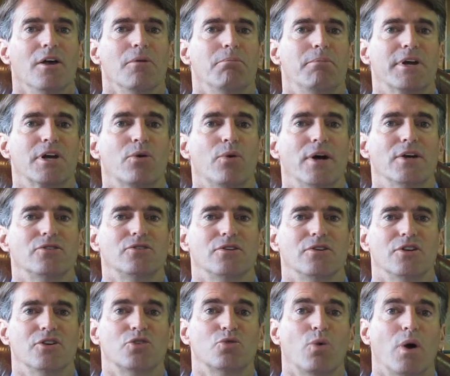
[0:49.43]
Big
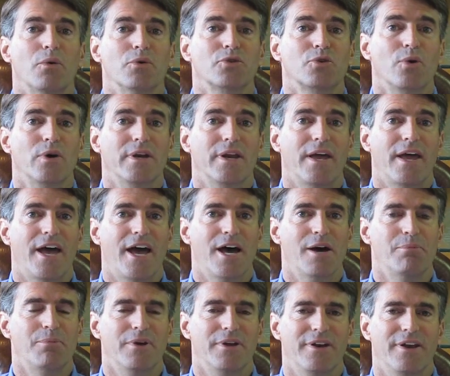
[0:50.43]
question is what was going to
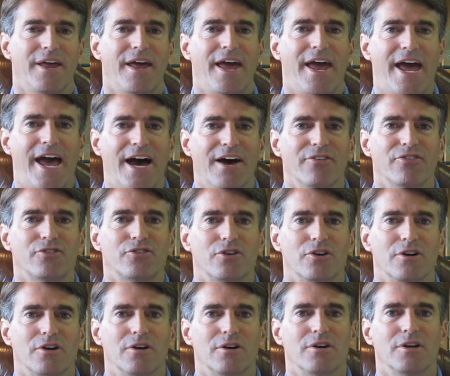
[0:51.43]
happen
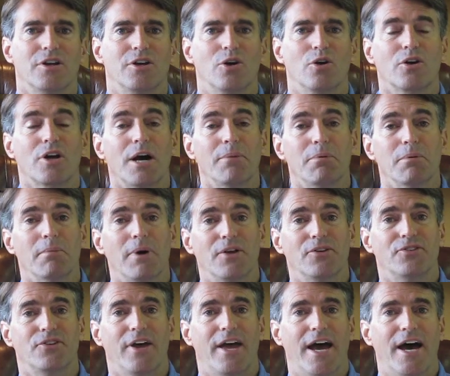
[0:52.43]
after, a couple
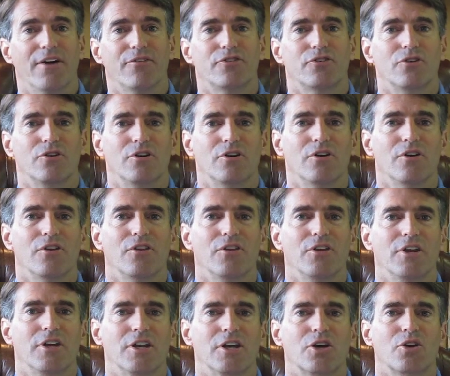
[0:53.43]
months after
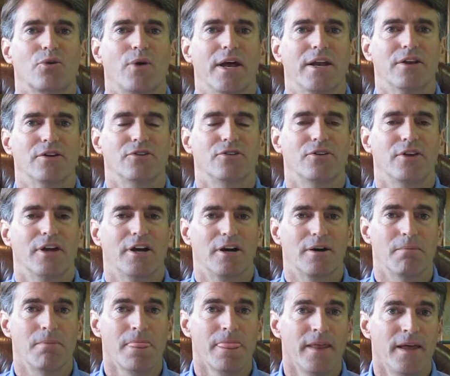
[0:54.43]
the credits
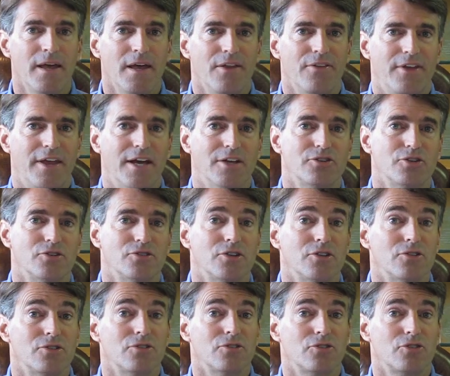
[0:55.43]
there. The answer is
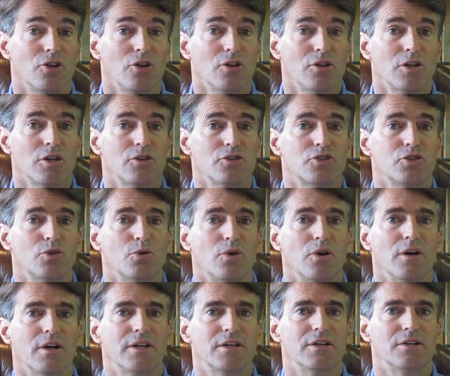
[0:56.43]
it's still a little too
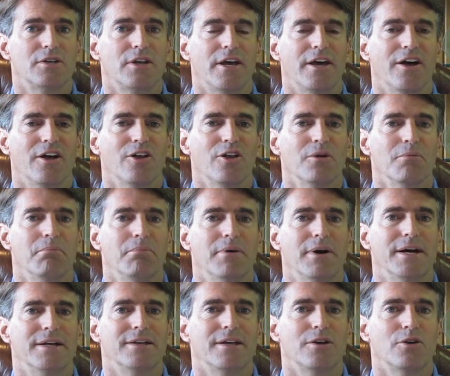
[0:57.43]
early to tell,
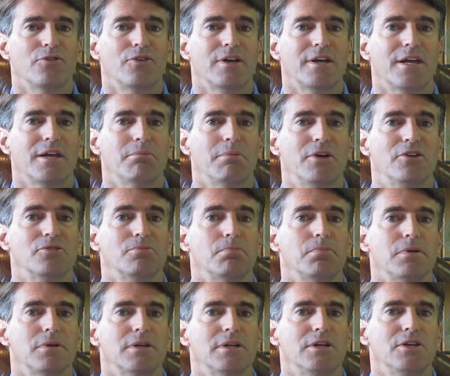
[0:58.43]
but I don't think anybody's
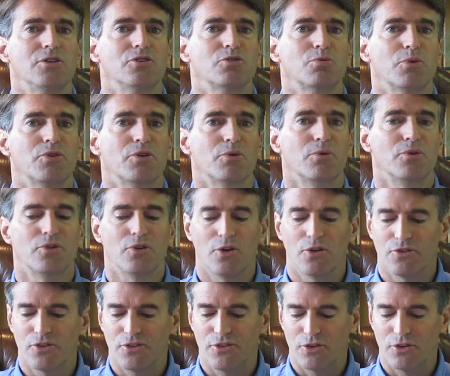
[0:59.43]
pleased with the results that